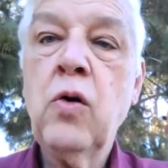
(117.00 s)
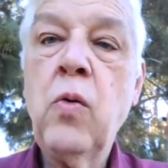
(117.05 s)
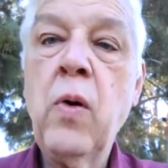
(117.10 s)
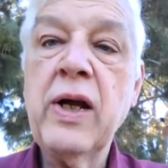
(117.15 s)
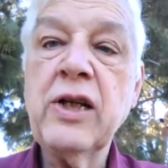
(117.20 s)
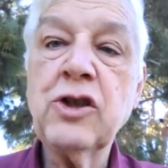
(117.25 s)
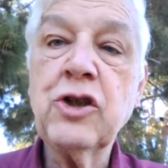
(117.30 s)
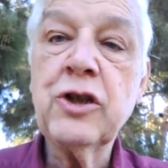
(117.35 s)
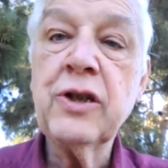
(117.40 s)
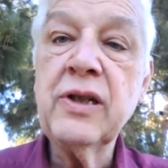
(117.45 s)

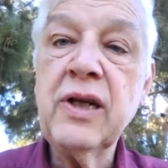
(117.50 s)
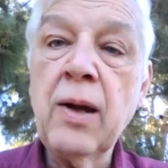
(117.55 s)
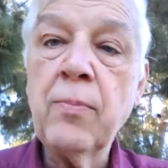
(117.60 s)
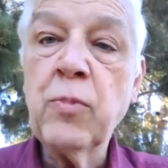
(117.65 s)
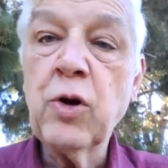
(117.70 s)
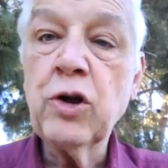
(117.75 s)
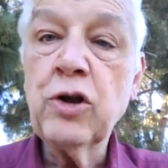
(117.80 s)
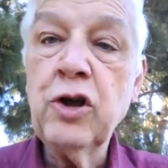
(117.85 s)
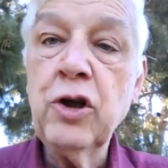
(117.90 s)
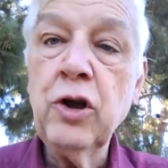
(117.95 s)
Question
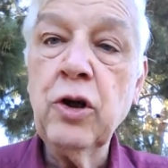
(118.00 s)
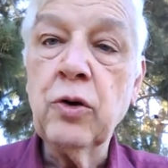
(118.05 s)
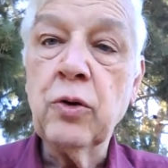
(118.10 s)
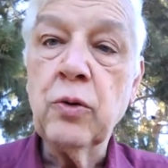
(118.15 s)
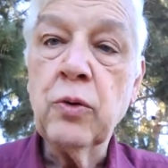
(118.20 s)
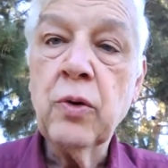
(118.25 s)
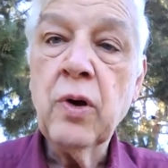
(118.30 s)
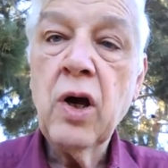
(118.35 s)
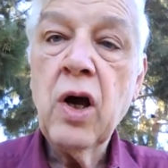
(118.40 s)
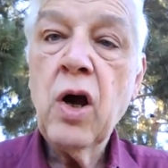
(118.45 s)
number two,
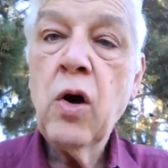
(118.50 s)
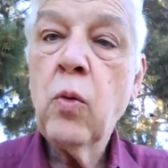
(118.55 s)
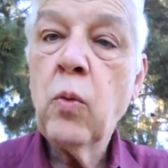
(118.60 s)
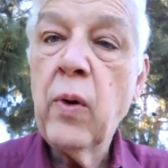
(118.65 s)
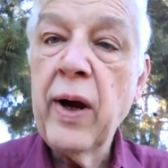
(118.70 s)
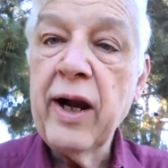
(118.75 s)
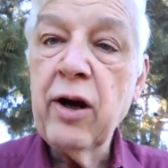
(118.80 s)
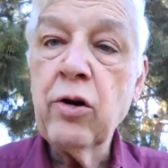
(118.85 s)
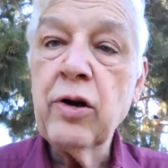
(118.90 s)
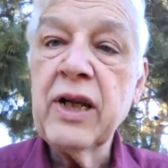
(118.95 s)

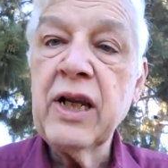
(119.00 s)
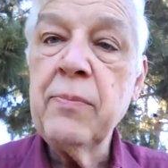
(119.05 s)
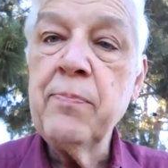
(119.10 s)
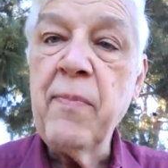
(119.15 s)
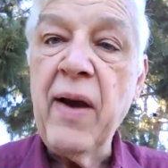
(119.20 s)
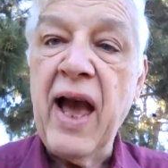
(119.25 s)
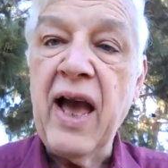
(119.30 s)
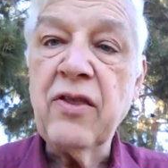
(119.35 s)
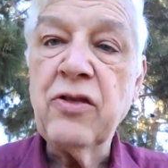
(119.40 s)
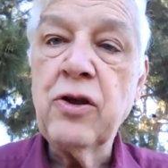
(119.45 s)
where did
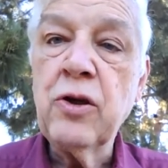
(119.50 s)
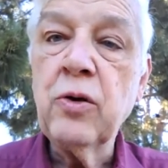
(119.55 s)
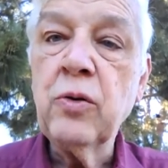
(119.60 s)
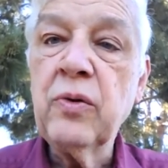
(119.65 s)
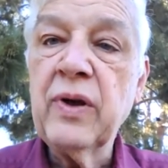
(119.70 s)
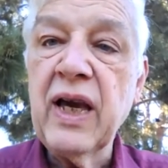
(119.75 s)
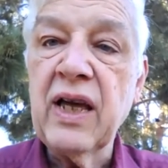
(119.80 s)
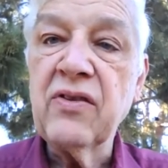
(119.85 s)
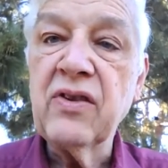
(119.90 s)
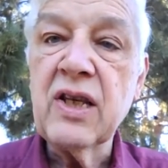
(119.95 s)
Matthew
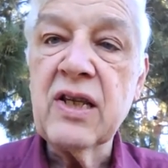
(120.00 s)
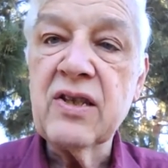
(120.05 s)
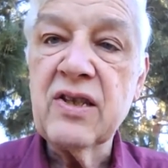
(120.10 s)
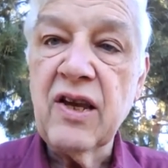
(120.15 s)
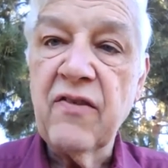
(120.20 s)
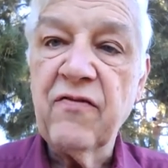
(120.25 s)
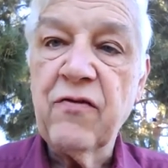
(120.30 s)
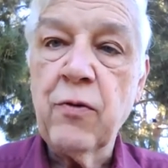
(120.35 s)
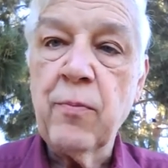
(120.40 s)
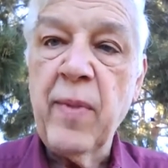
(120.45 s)
get this
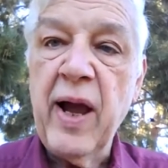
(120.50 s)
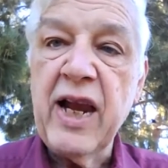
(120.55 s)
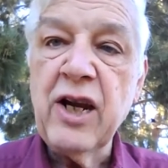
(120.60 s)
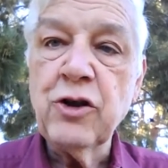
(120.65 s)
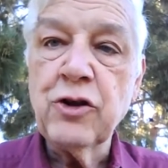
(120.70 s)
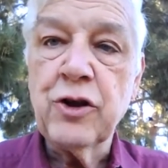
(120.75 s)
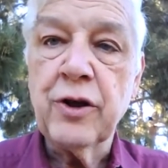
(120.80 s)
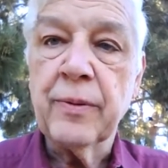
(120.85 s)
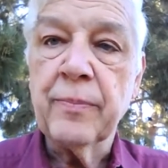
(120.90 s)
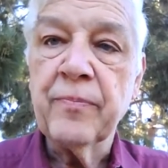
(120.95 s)

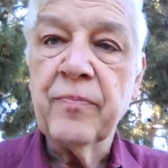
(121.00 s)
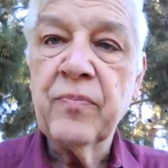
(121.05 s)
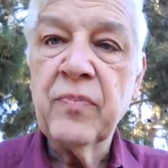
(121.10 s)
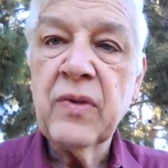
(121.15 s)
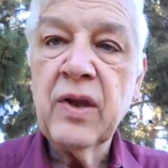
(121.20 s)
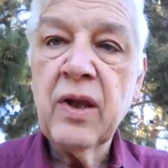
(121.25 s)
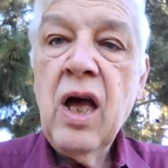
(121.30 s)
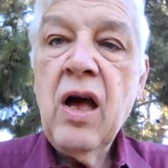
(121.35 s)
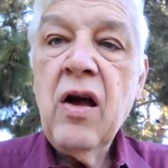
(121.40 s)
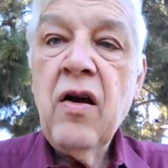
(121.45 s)

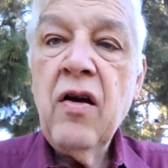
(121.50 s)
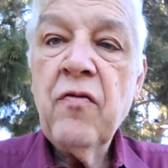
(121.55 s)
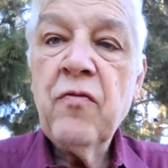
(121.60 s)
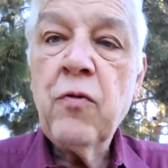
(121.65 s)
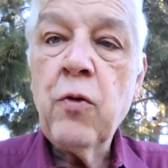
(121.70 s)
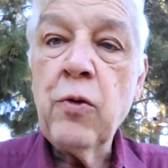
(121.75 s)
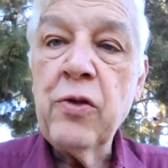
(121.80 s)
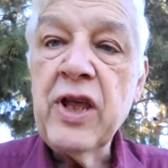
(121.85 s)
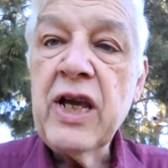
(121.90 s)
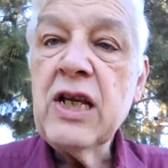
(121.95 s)
information?
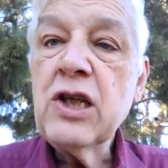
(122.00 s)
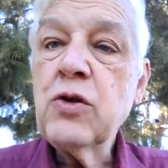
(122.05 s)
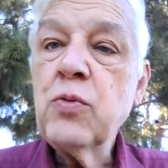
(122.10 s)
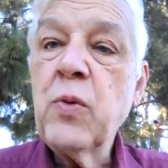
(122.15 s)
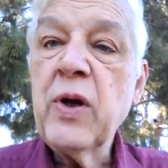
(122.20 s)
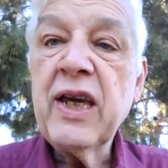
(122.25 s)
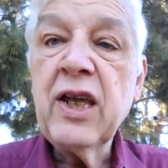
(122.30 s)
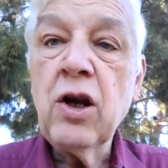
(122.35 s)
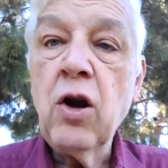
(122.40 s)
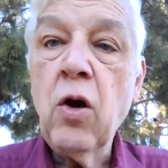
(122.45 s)
For this, we can